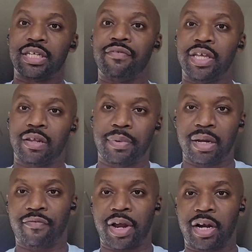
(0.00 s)
of
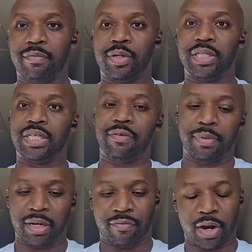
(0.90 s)
independent variable and
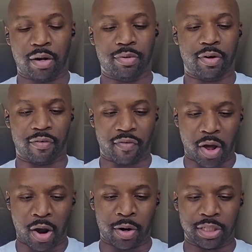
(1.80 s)
dependent variable
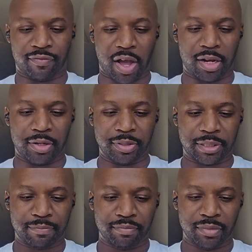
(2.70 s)
are as follows.